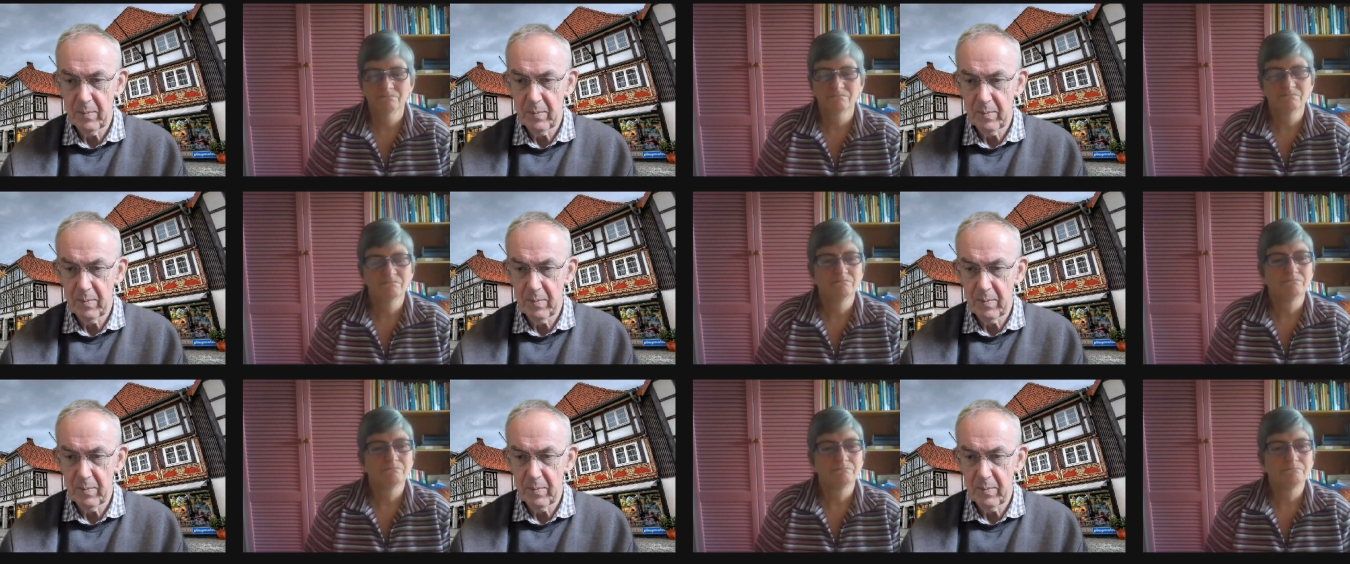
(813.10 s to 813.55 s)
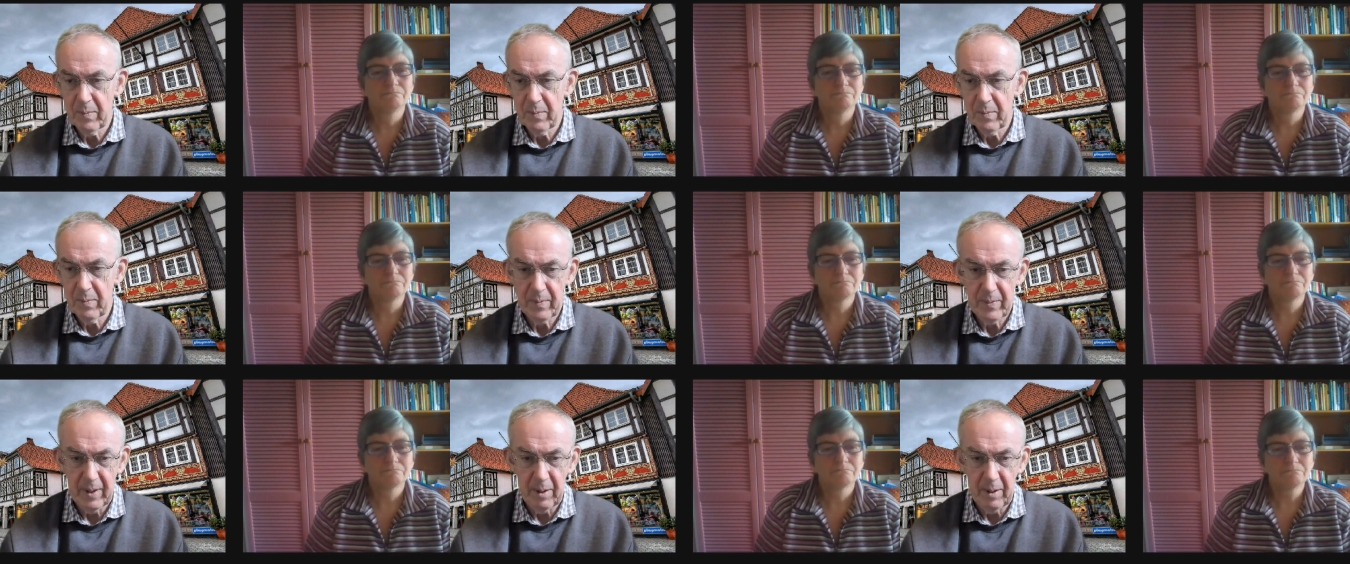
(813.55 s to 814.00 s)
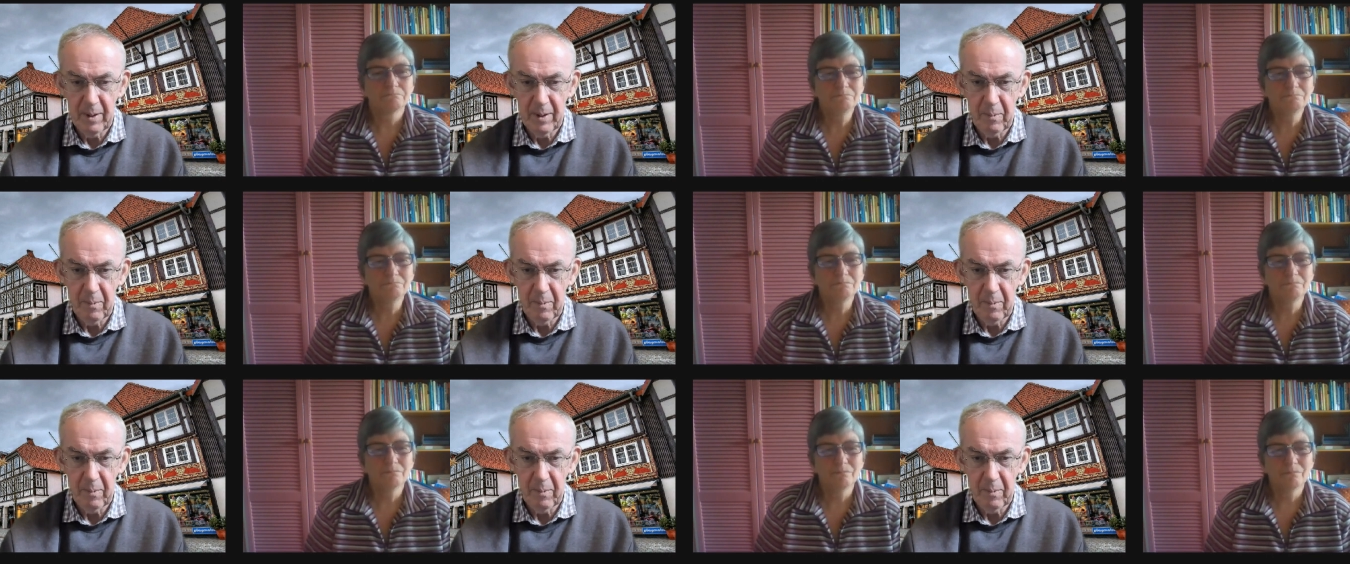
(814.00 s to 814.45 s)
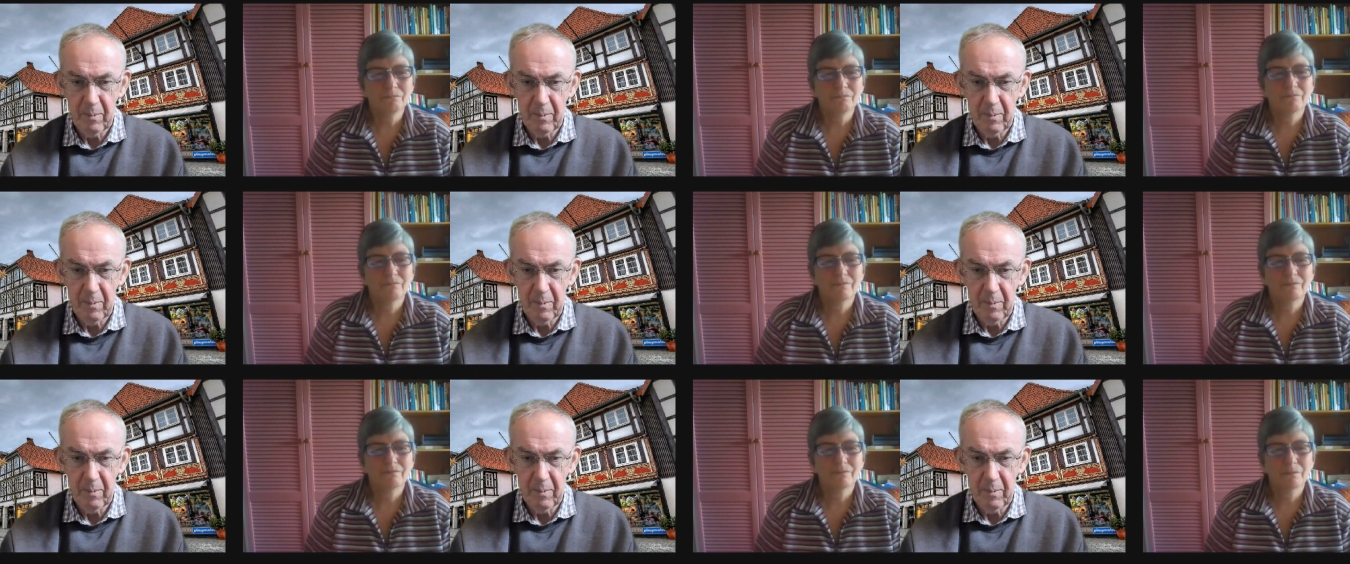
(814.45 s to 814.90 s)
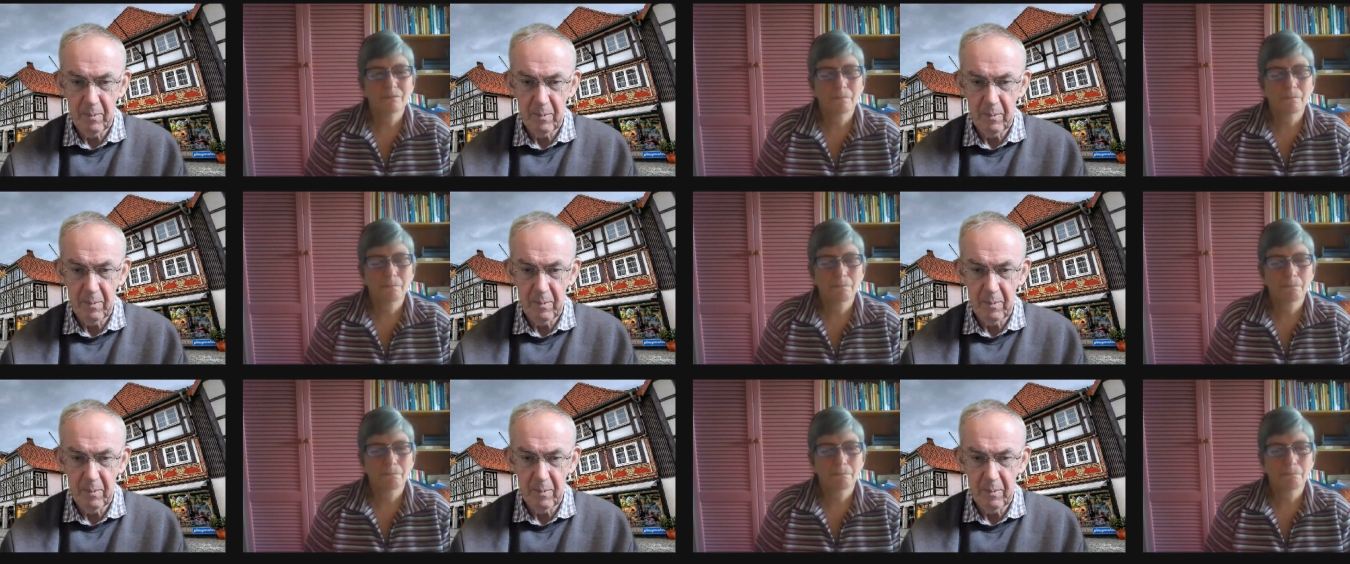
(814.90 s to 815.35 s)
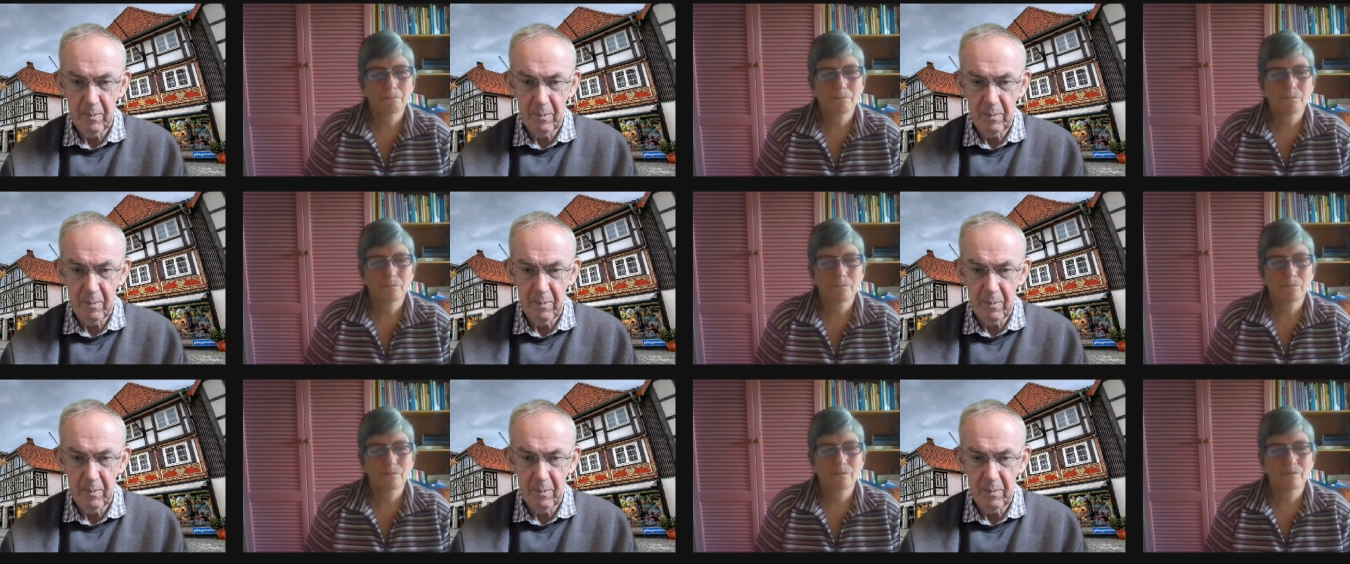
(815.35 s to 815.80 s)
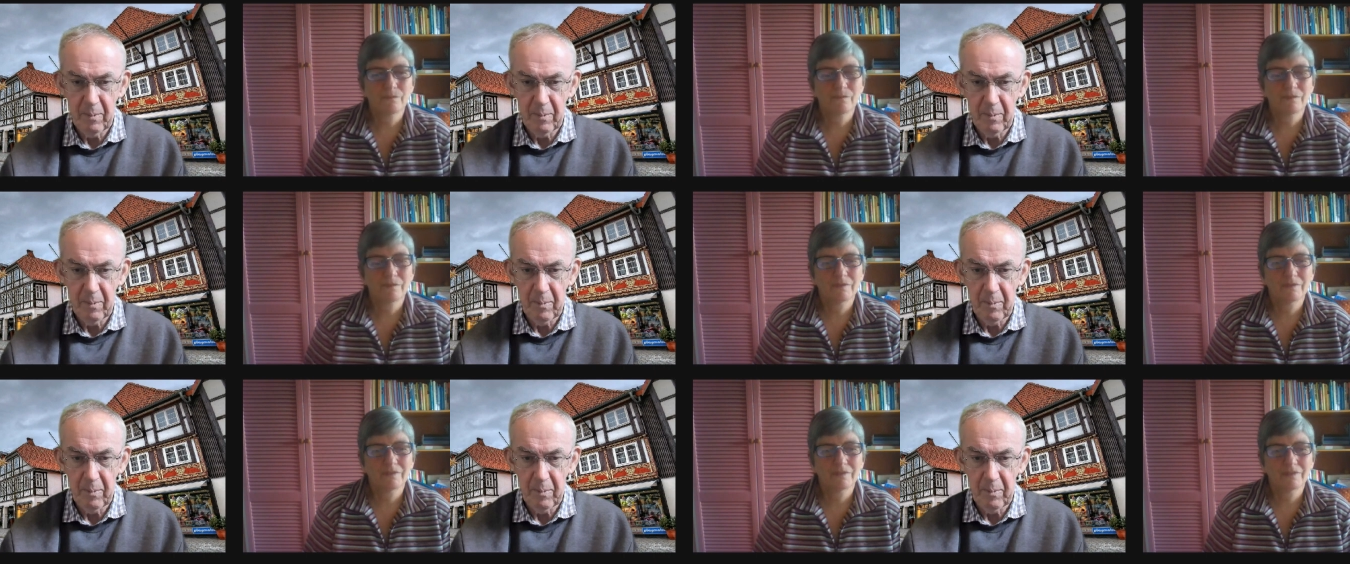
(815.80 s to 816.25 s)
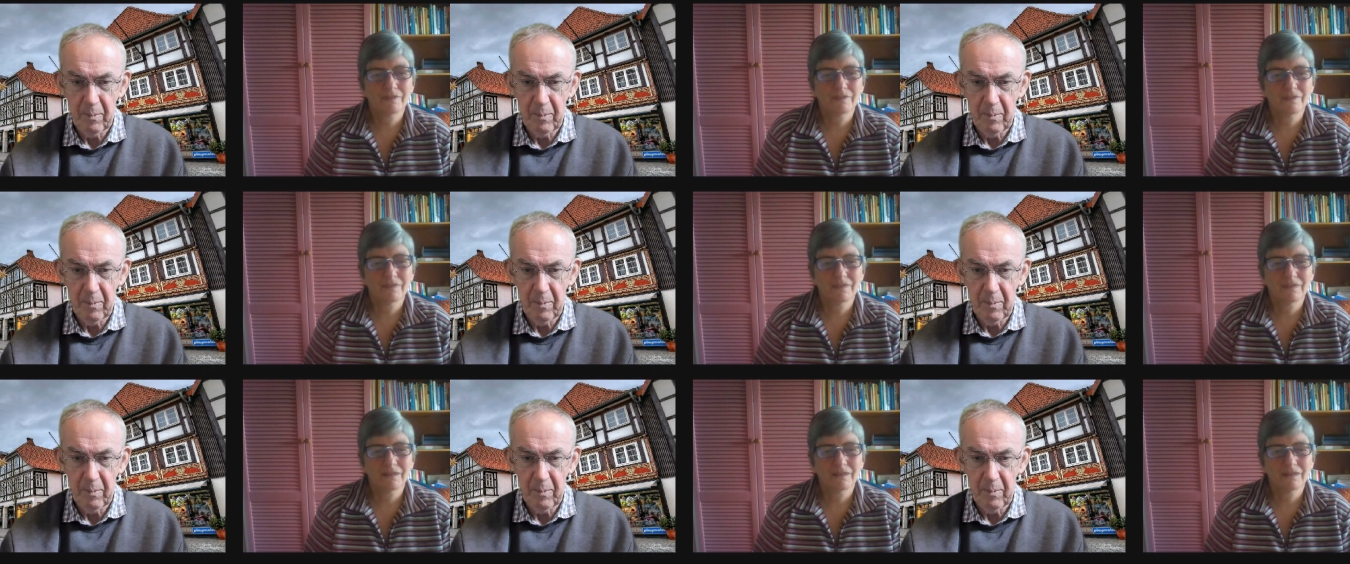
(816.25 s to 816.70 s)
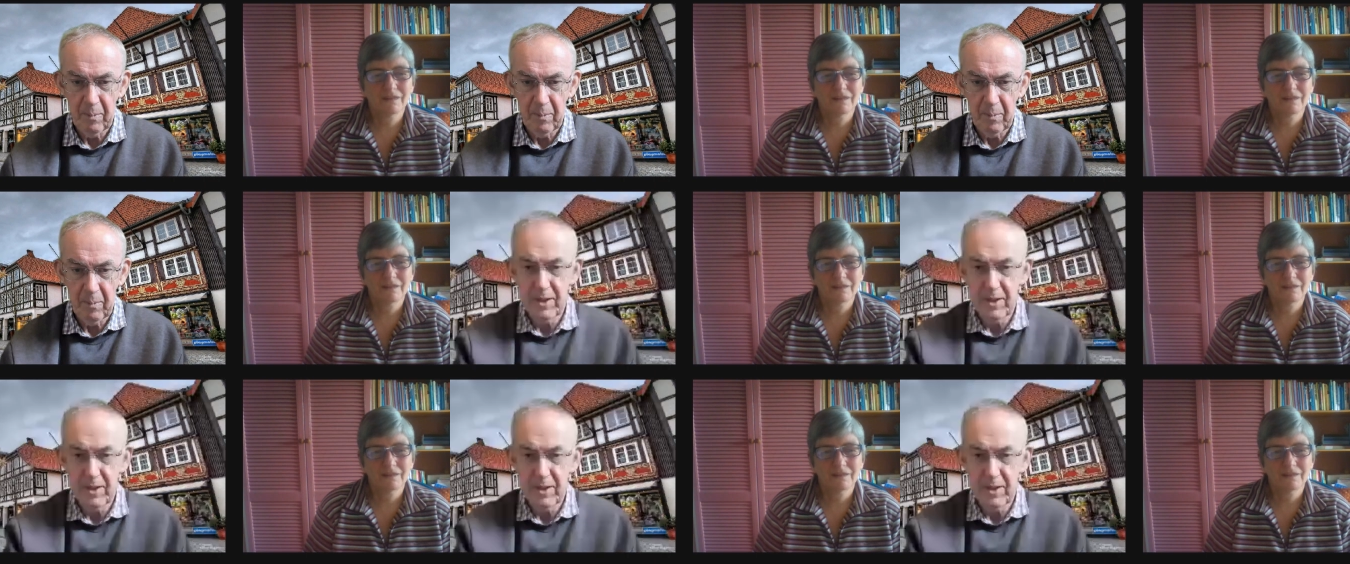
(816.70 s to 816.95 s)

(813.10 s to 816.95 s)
[no speech]